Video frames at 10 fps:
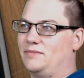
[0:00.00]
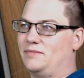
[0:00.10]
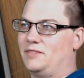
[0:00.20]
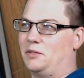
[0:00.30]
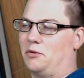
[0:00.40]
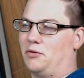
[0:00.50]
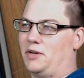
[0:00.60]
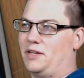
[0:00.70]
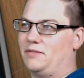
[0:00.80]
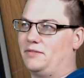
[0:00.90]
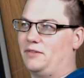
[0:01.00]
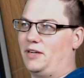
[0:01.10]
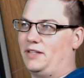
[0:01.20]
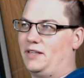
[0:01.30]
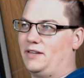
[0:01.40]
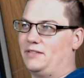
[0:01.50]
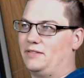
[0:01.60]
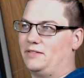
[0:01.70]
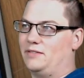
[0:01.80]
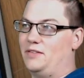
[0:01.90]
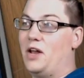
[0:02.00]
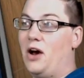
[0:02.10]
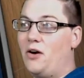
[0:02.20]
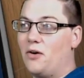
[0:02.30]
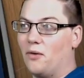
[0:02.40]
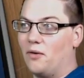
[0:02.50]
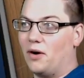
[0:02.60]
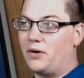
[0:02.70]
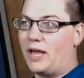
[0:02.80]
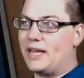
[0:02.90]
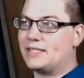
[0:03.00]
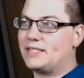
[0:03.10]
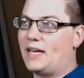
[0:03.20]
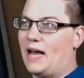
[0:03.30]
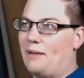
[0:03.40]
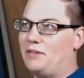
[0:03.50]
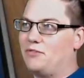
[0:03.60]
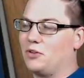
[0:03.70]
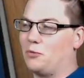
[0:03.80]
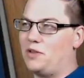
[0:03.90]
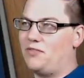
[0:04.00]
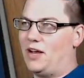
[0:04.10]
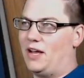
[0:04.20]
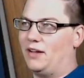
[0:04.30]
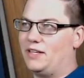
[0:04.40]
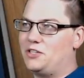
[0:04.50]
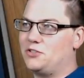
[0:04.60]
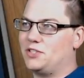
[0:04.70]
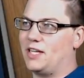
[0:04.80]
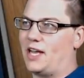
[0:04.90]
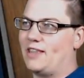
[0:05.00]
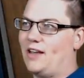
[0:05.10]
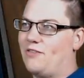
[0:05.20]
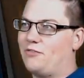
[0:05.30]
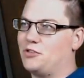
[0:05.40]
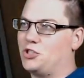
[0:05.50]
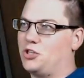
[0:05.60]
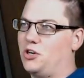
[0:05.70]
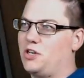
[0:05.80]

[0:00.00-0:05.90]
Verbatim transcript: boy right there. No! Okay, instead of opting for the Weavile. Interesting. I thought for sure you